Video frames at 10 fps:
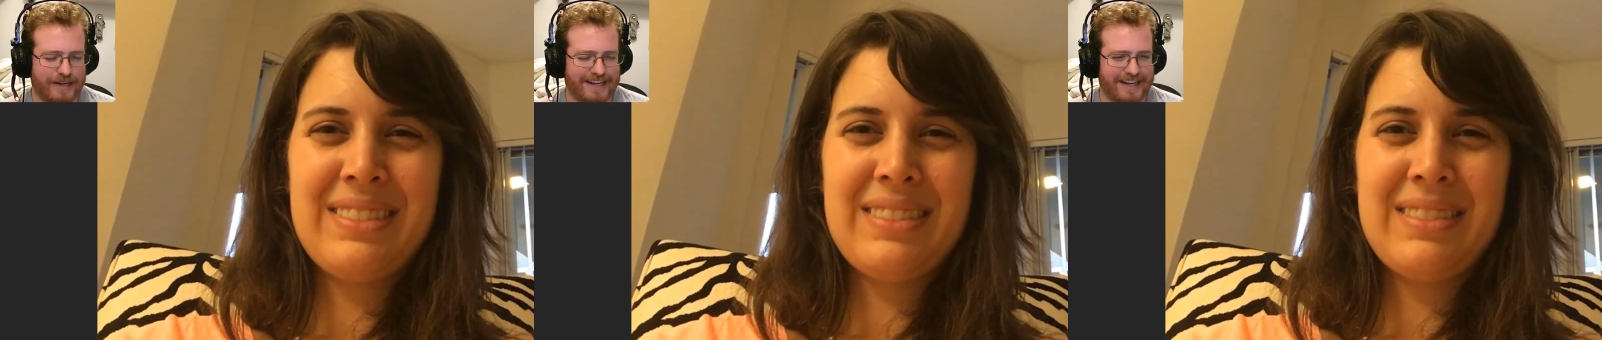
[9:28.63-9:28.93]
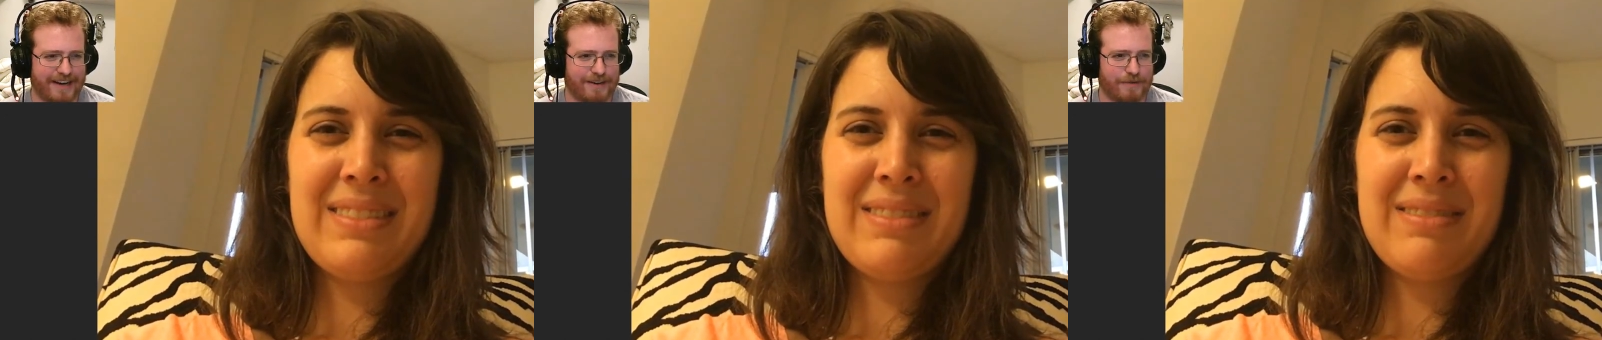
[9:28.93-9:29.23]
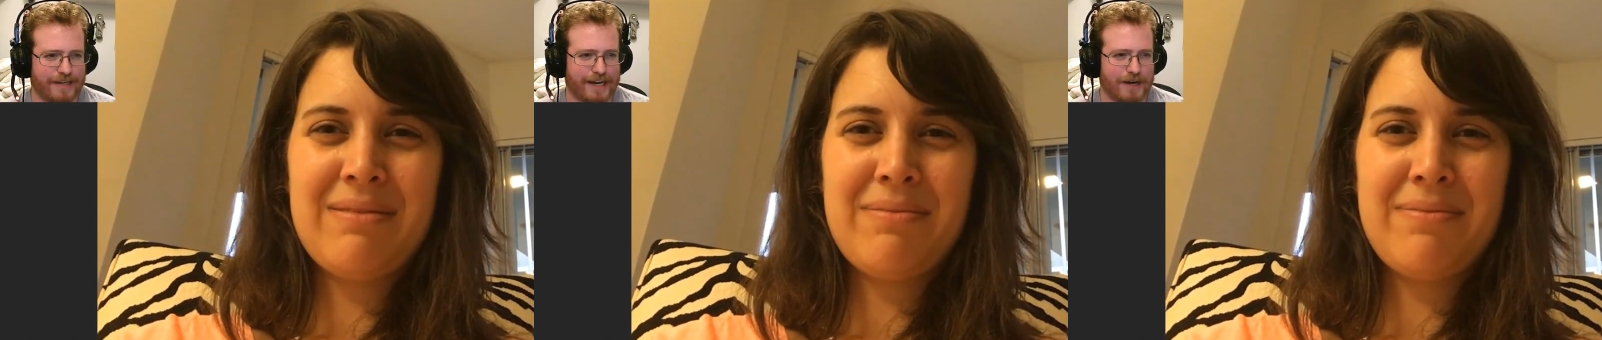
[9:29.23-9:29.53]
Speaker 1: and we
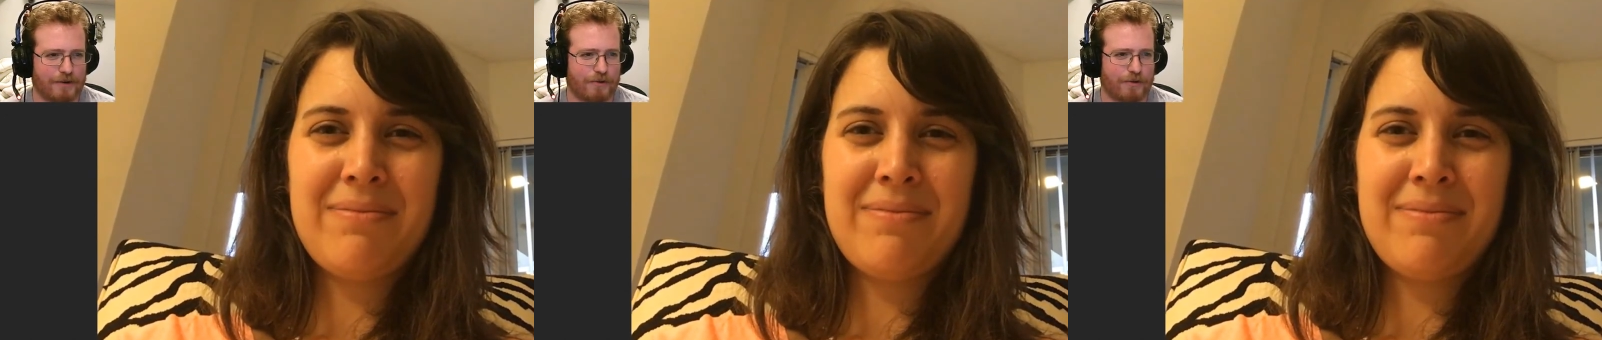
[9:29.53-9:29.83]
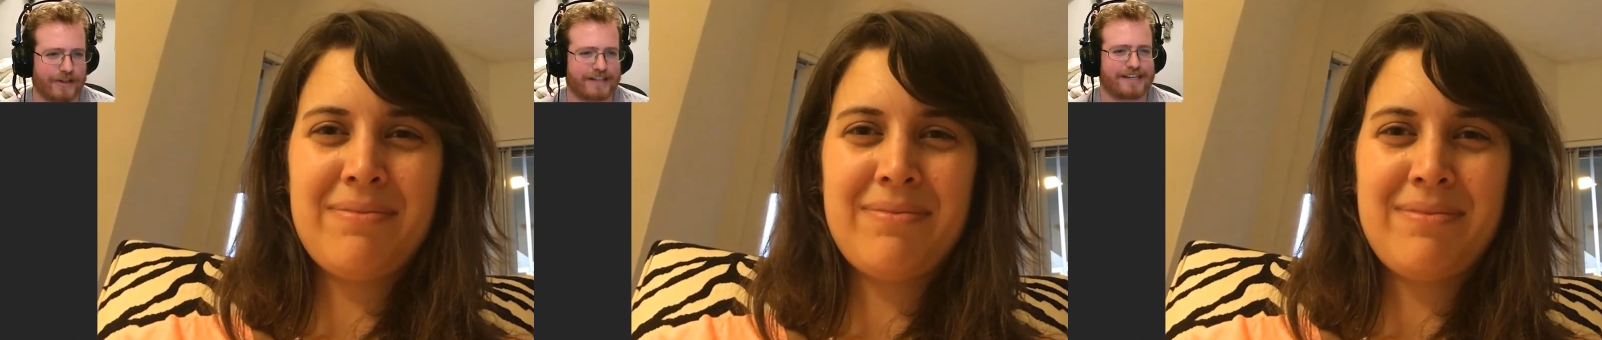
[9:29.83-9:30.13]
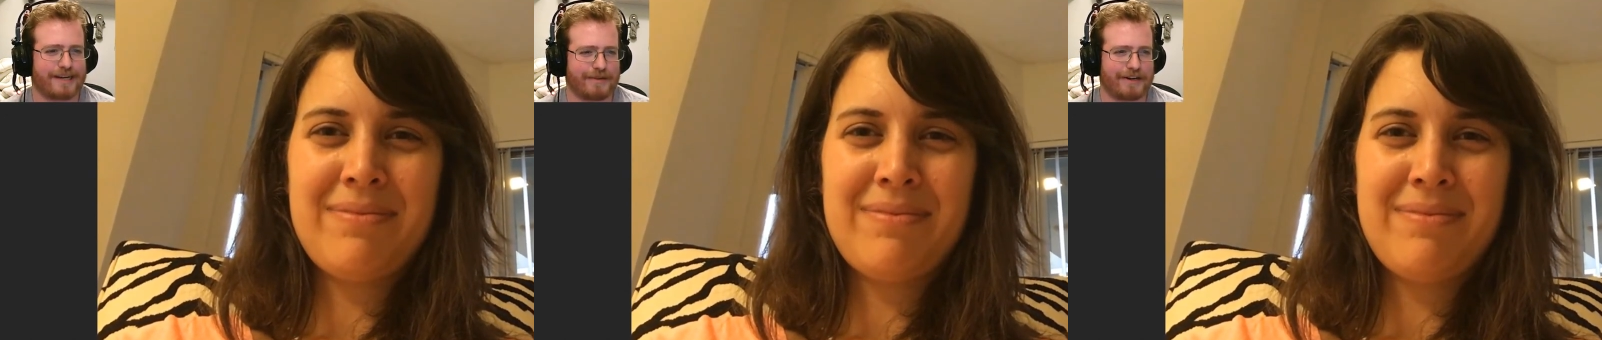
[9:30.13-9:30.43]
can go through the
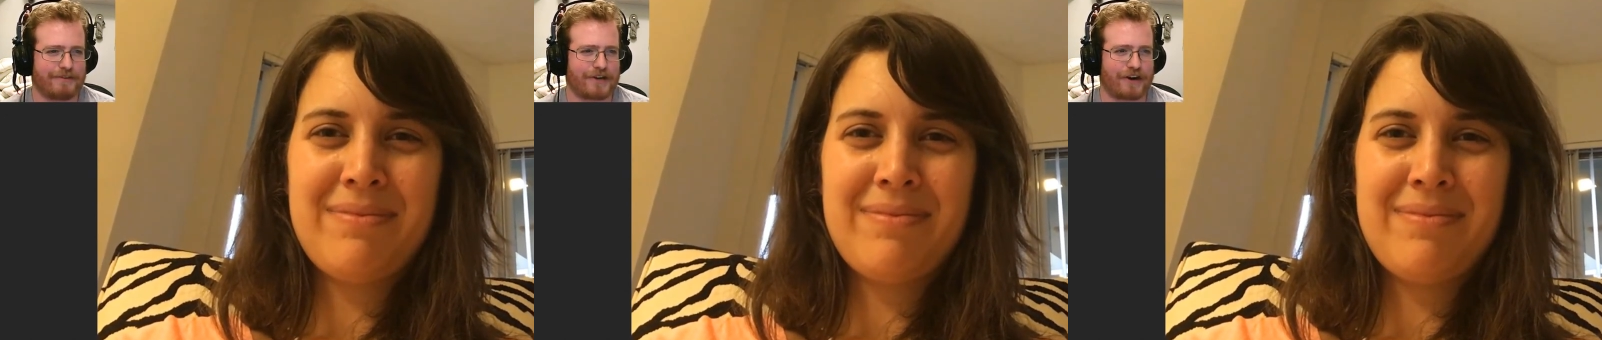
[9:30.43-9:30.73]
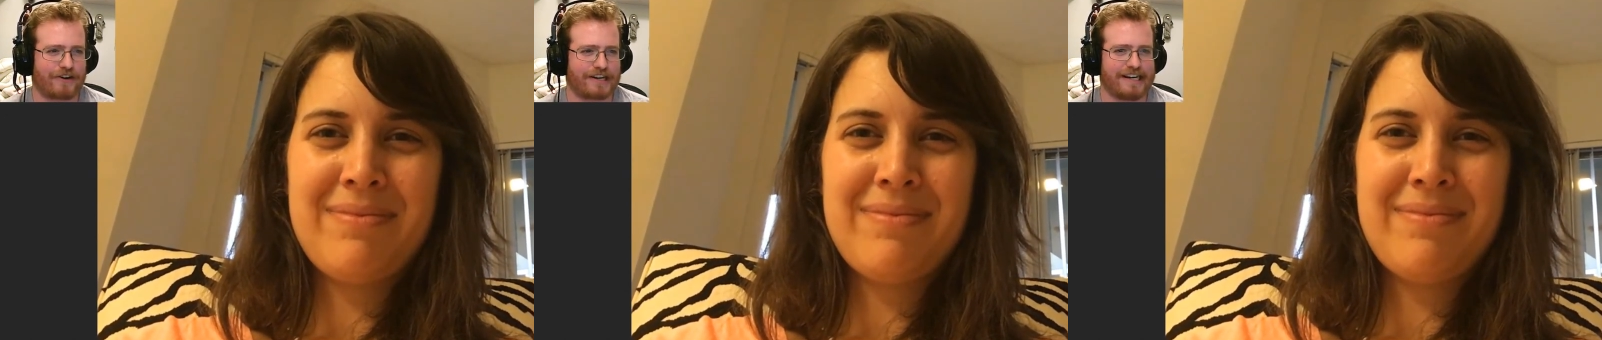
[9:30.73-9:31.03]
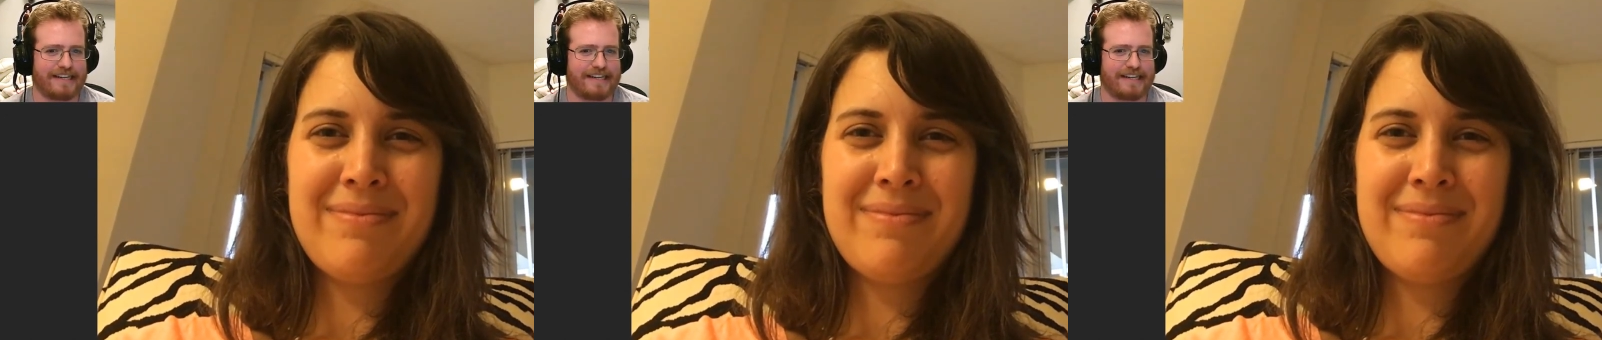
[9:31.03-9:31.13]
excitement of yarn and